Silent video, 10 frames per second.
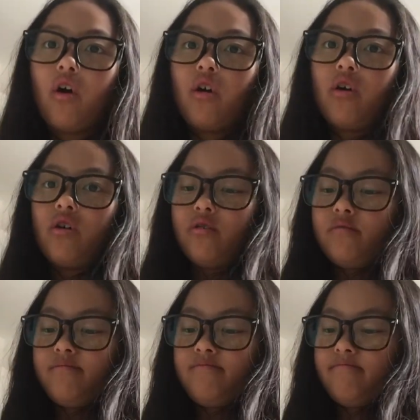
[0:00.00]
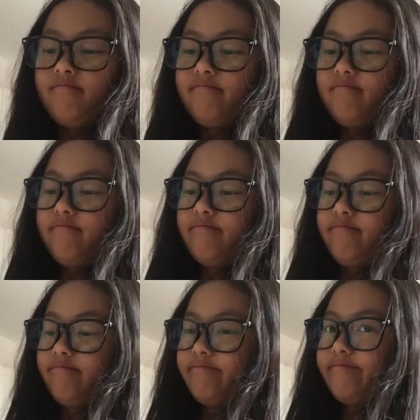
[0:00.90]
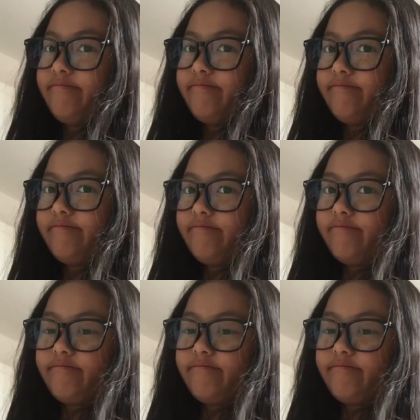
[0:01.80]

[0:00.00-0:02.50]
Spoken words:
Nothing is said.